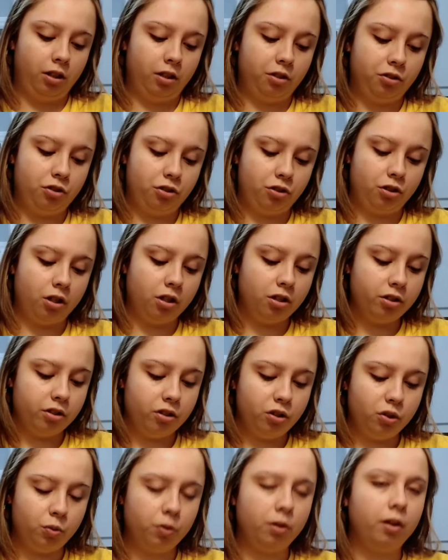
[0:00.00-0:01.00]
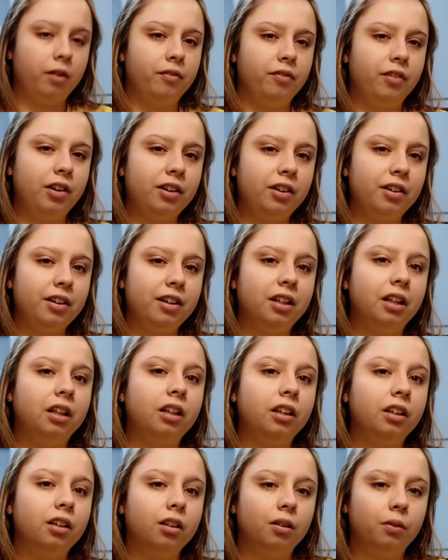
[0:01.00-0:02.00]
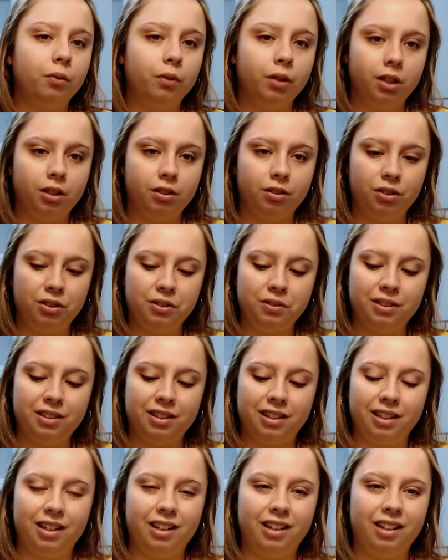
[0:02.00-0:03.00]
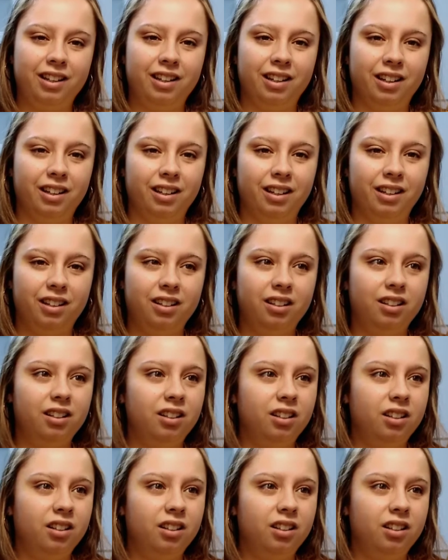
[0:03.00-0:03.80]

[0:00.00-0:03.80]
The instructions are not very clear on what to do with the egg.